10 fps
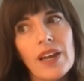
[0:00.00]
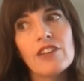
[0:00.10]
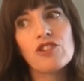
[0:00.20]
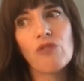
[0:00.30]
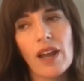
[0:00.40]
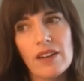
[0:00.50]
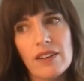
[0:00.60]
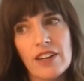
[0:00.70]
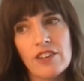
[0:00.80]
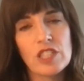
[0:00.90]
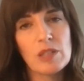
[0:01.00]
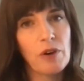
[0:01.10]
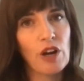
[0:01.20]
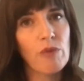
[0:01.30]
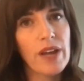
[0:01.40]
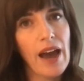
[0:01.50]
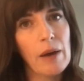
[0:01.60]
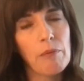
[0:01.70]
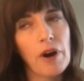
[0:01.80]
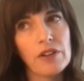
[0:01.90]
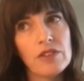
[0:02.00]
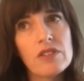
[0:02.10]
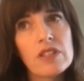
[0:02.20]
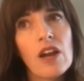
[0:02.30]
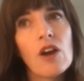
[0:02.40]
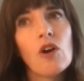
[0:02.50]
integrated and interdisciplinary rehab models